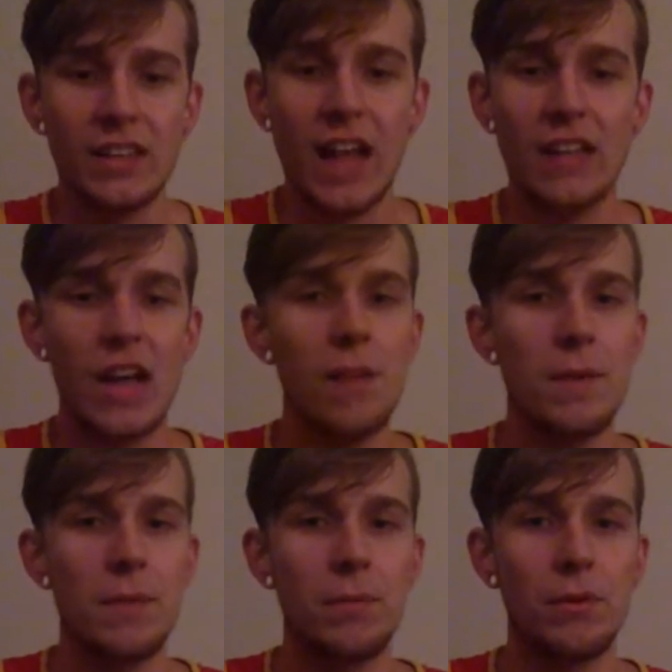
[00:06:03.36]
Now, a lot of
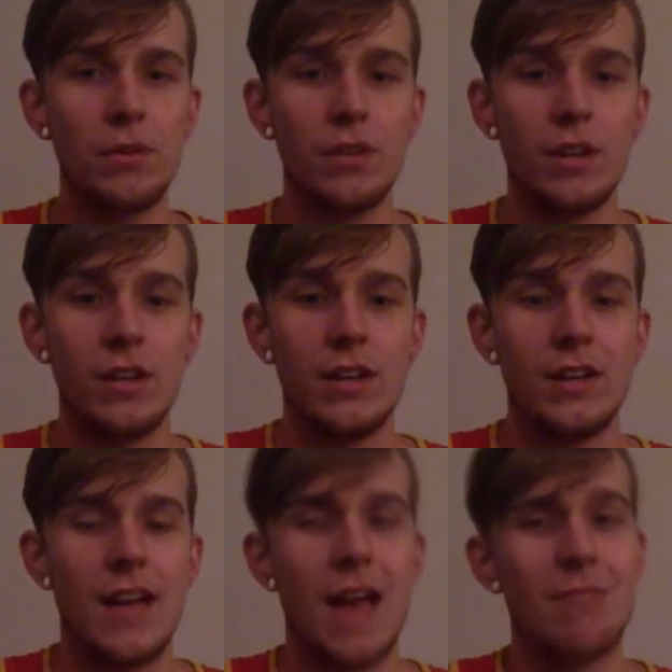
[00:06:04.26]
people
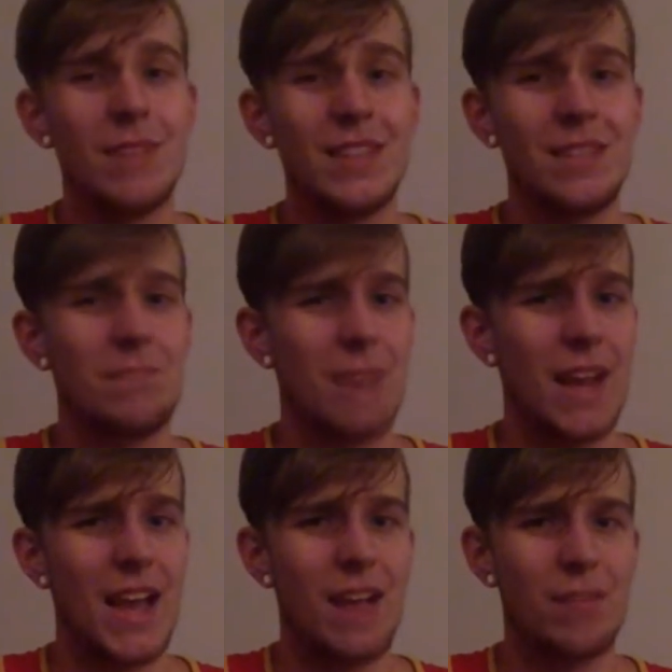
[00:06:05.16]
admittedly
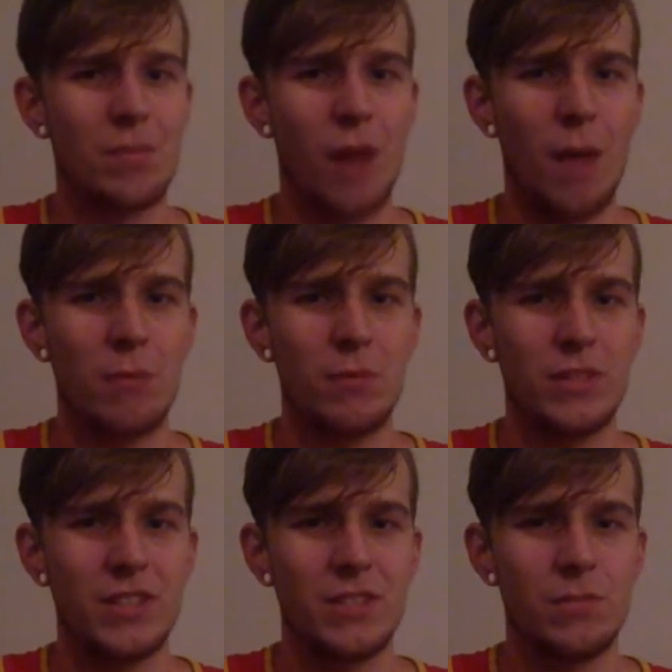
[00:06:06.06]
might have a problem with
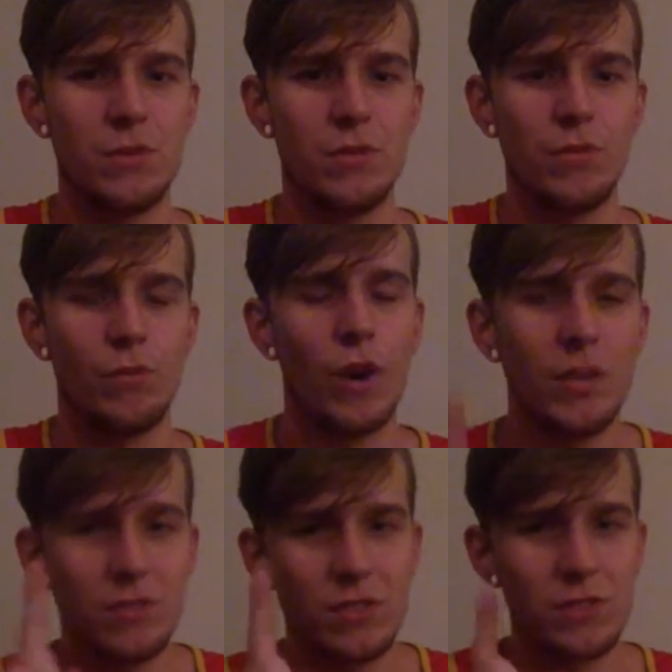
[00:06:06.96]
this movie.
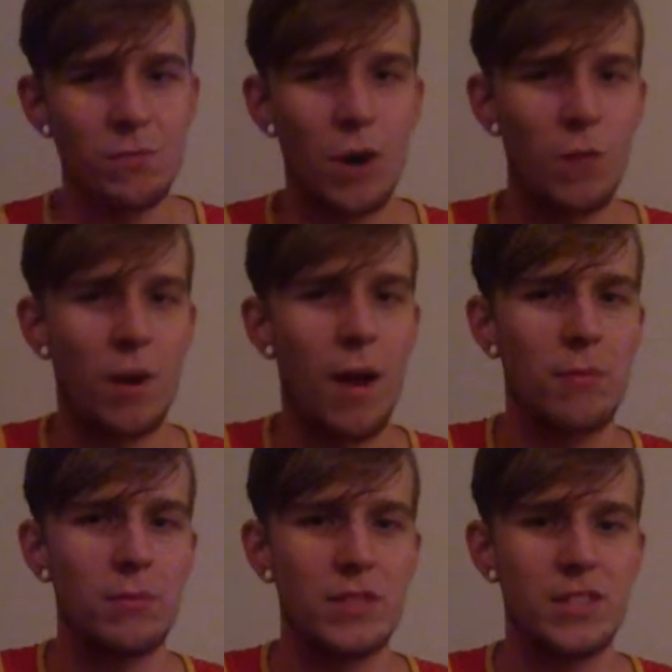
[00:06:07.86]
One small
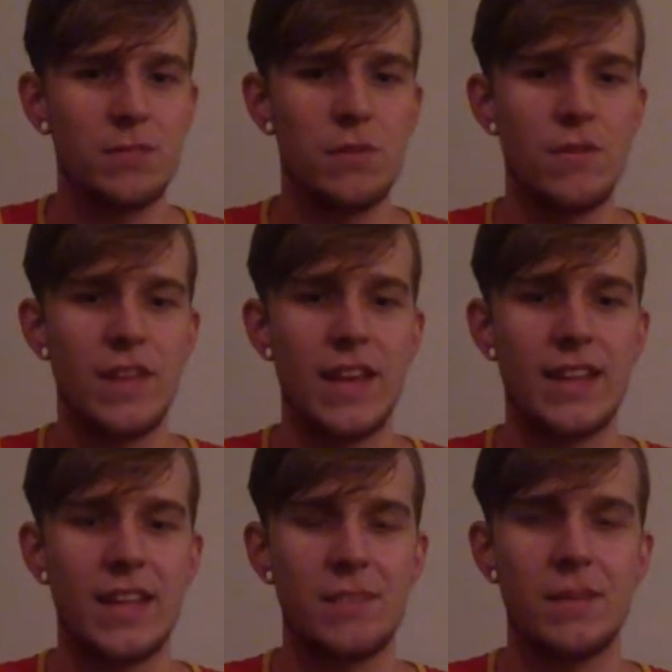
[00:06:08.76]
problem with this movie, and
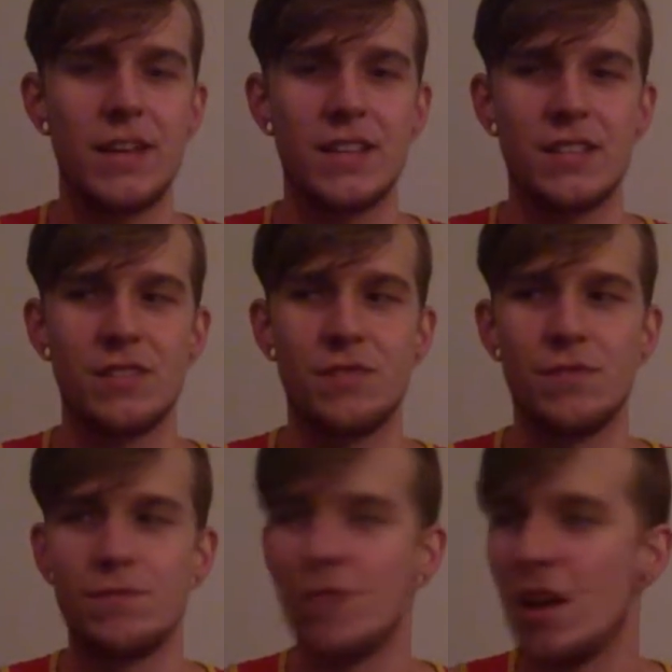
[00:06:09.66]
that's because it's
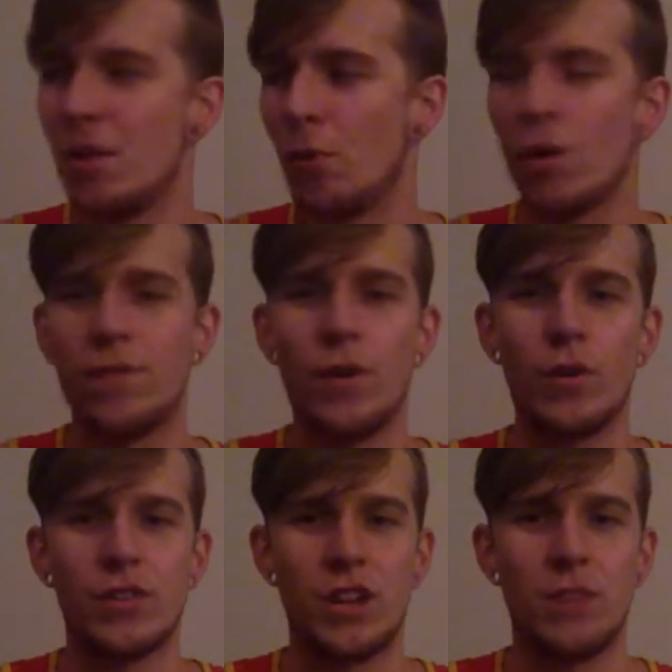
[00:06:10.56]
more
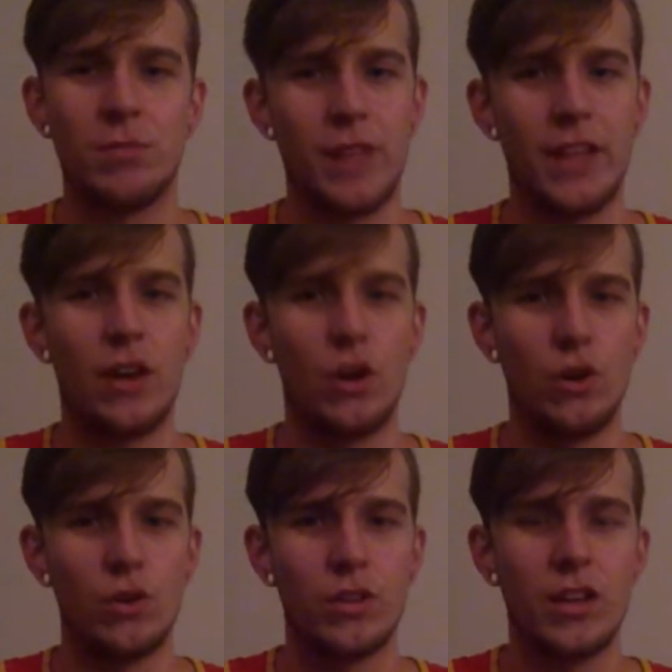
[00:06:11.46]
focused on Planet
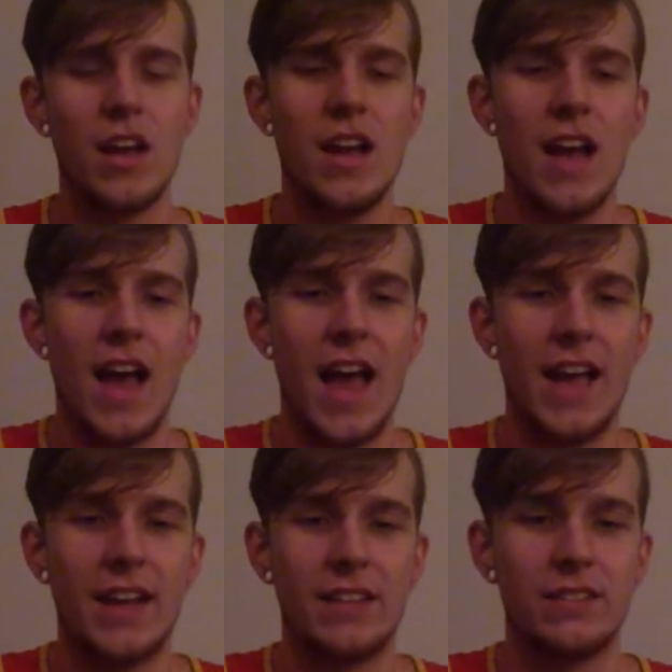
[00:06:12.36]
Hulk.
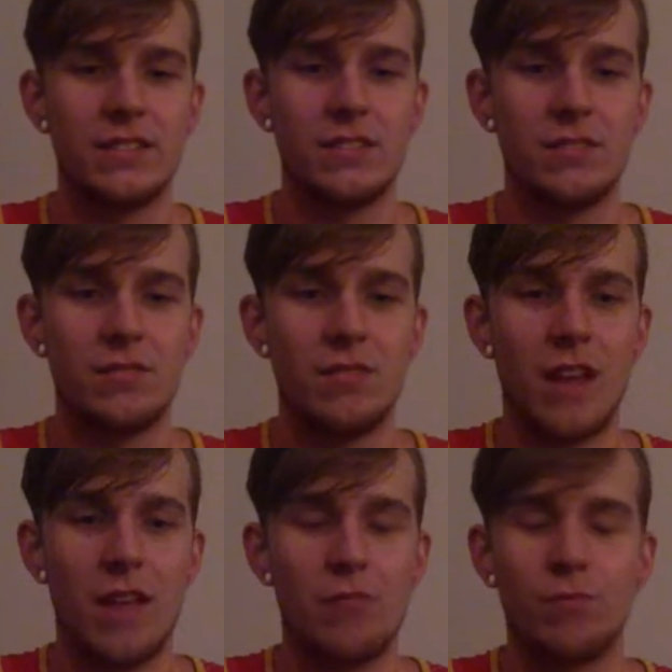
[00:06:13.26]
And
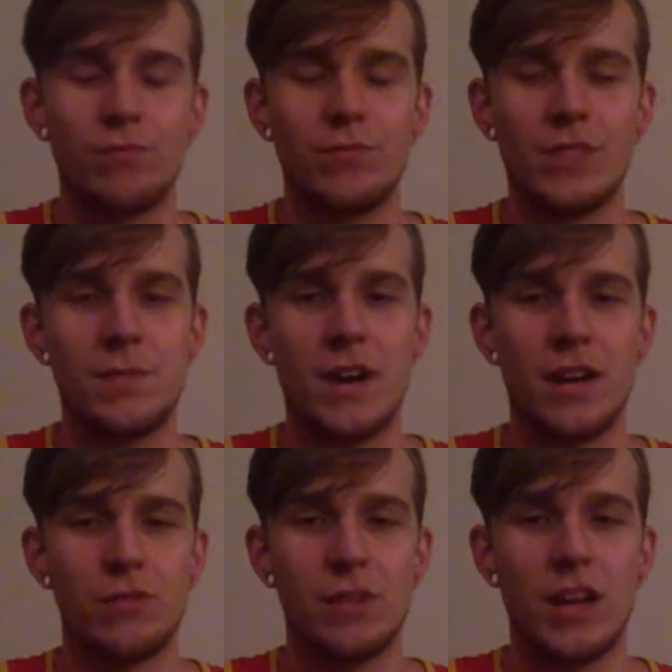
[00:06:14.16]
let's be
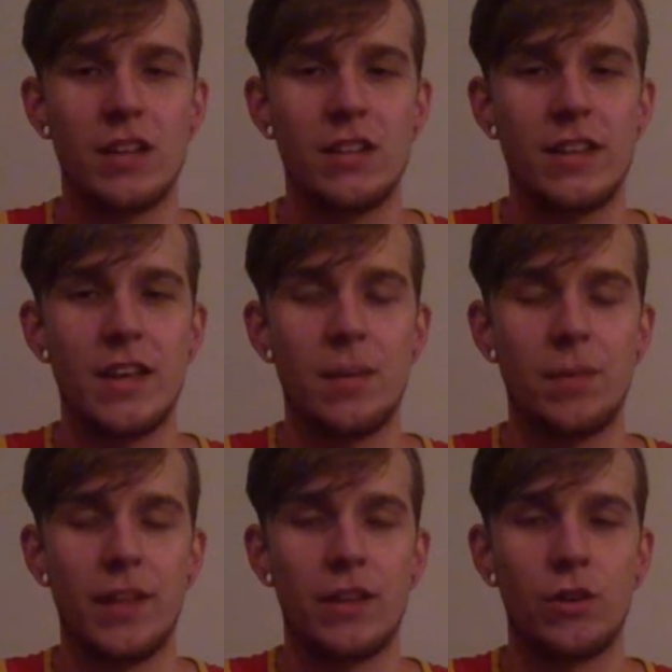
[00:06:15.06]
honest, we're not going to get a
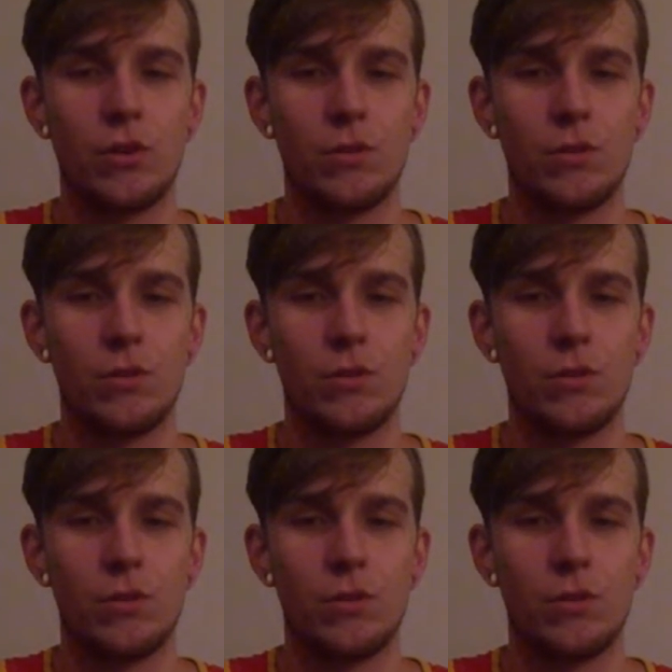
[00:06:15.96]
Planet